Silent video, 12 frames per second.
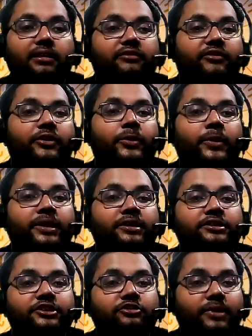giving your
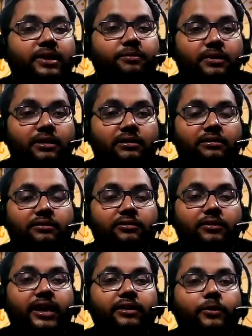energy to people
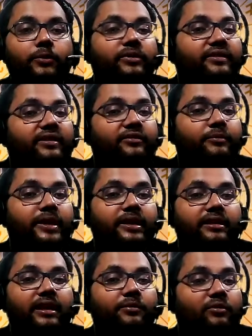so that you receive
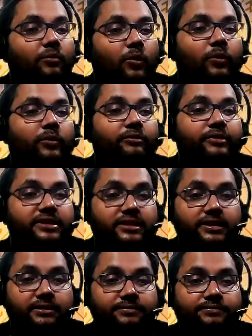many times more in
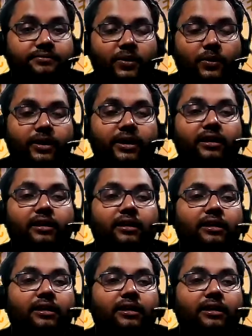return okay